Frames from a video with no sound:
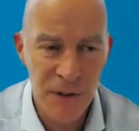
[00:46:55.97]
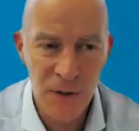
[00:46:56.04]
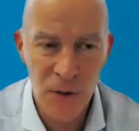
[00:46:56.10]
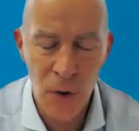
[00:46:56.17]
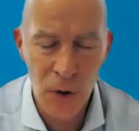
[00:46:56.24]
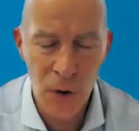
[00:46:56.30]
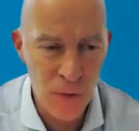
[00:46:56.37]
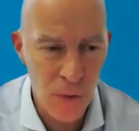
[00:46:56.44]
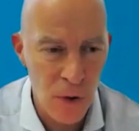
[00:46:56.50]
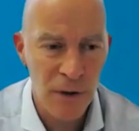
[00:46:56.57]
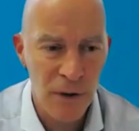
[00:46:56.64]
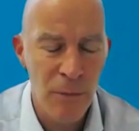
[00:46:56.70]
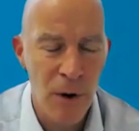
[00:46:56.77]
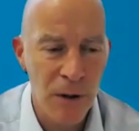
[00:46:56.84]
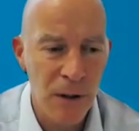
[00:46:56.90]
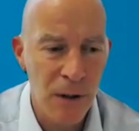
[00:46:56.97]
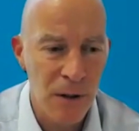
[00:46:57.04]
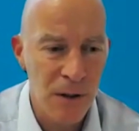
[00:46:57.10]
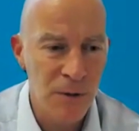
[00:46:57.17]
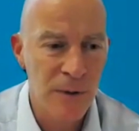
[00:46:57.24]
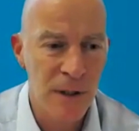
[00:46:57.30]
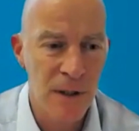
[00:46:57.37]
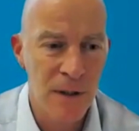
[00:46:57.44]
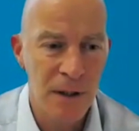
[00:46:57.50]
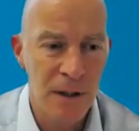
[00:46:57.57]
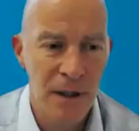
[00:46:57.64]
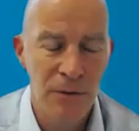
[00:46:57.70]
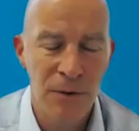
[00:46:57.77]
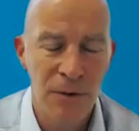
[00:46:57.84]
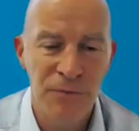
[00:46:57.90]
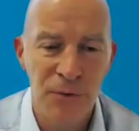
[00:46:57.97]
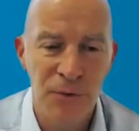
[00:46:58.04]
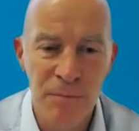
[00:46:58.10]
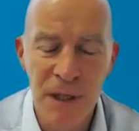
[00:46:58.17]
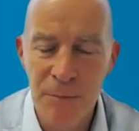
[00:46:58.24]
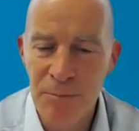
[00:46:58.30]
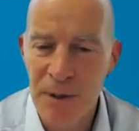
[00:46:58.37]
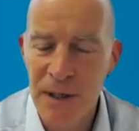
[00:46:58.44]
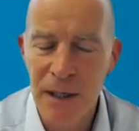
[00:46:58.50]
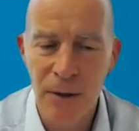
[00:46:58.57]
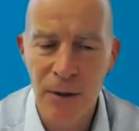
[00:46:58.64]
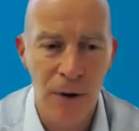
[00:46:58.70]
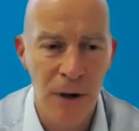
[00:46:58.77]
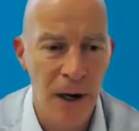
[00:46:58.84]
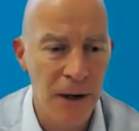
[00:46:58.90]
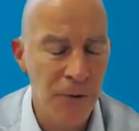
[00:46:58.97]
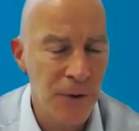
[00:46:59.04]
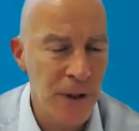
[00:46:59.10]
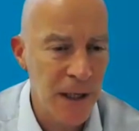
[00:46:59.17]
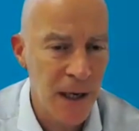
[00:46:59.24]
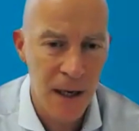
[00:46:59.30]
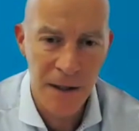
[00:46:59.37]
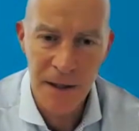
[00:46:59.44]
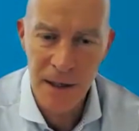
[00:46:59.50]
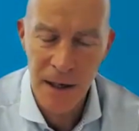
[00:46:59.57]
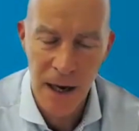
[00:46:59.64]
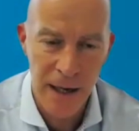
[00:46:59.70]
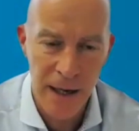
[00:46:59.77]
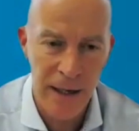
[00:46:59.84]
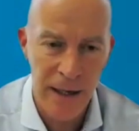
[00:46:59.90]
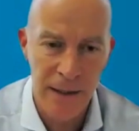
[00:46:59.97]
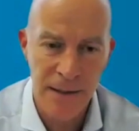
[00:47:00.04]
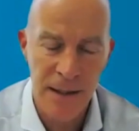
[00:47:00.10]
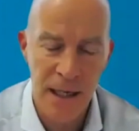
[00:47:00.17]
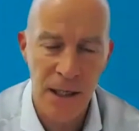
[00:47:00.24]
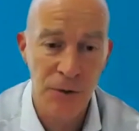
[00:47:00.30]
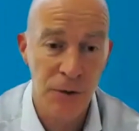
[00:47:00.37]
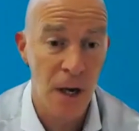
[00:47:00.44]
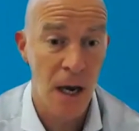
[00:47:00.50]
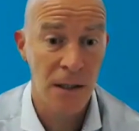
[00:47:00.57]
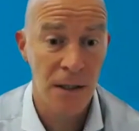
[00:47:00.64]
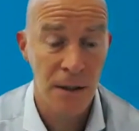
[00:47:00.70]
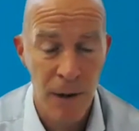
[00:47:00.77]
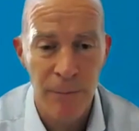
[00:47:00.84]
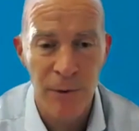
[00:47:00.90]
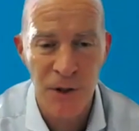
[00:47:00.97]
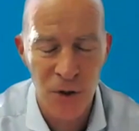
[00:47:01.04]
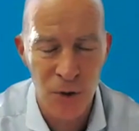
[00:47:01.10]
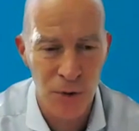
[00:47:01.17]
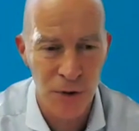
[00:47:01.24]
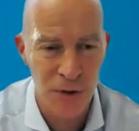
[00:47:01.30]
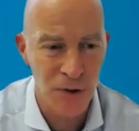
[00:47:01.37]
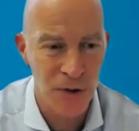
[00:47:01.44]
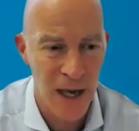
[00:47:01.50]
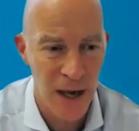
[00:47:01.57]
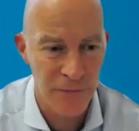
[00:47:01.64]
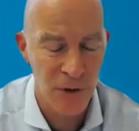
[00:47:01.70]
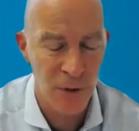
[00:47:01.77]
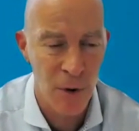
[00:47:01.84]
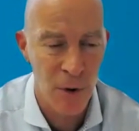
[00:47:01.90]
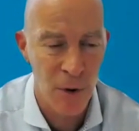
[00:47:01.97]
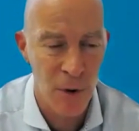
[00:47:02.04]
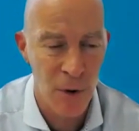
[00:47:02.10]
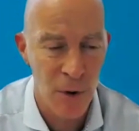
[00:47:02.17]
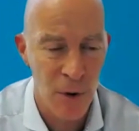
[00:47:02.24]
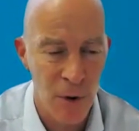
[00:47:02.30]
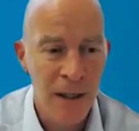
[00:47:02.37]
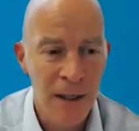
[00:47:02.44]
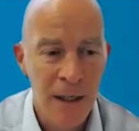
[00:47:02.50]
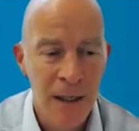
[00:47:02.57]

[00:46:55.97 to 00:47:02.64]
We talked to all the modelers, whether they were from BP or IRENA, the IEA, etc. You ask them how much storage do you have in your model.